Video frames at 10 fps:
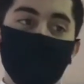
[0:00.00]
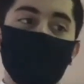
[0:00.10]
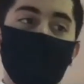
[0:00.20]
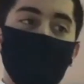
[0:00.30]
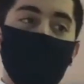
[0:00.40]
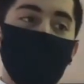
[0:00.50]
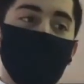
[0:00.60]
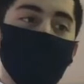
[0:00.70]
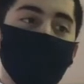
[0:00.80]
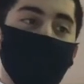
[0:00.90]
Now, air
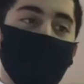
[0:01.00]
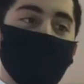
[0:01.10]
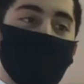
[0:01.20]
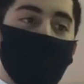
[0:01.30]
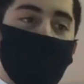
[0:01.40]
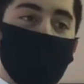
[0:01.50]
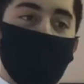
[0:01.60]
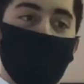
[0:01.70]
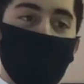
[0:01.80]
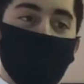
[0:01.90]
flows because of pressure
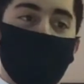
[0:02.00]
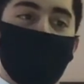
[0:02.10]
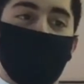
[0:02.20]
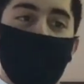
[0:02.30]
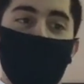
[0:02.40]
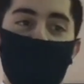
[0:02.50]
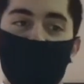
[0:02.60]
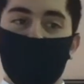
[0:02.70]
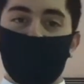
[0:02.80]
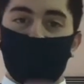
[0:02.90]
differences between the
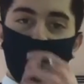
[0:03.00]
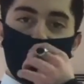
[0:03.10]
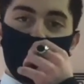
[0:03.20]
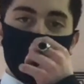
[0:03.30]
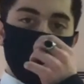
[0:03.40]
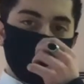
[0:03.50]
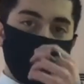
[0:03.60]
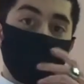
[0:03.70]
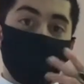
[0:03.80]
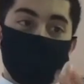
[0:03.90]
atmosphere and the
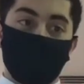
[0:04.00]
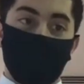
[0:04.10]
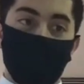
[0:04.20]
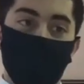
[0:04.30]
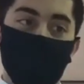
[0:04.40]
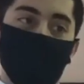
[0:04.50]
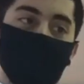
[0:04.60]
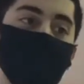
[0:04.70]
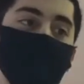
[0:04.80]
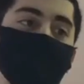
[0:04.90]
gases inside the
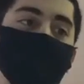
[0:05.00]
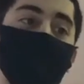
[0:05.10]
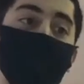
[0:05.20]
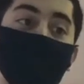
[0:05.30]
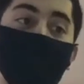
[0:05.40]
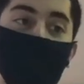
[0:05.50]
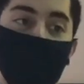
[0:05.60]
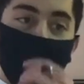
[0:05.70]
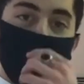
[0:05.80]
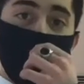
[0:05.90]
lungs. Now, the
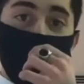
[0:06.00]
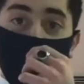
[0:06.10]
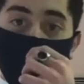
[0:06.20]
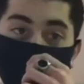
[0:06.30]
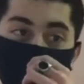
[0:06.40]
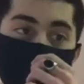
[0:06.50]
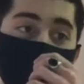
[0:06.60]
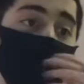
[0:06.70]
diaphragm relaxes,